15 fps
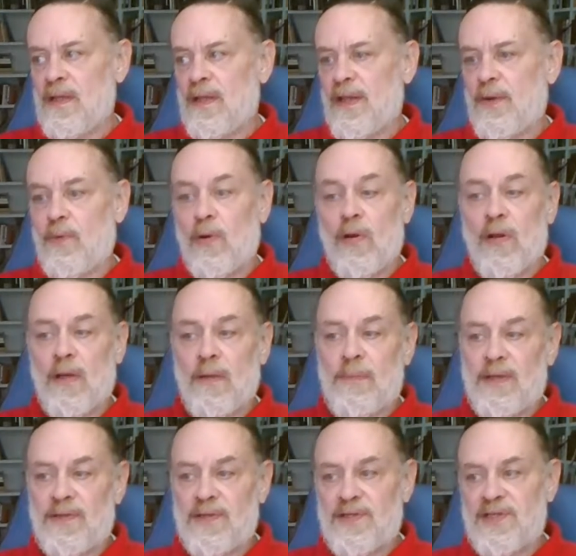They were all
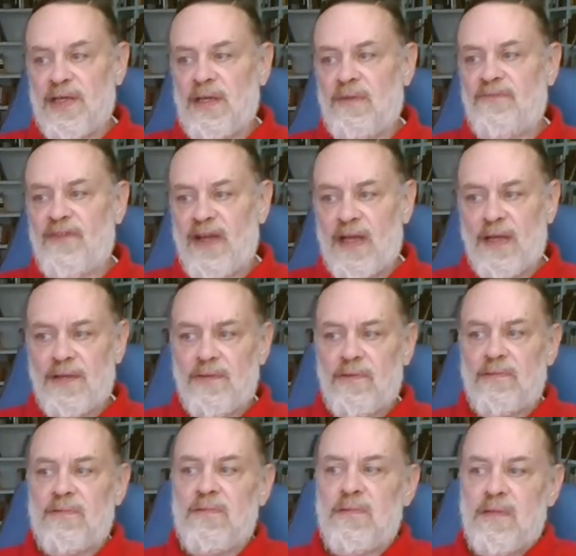about the same value,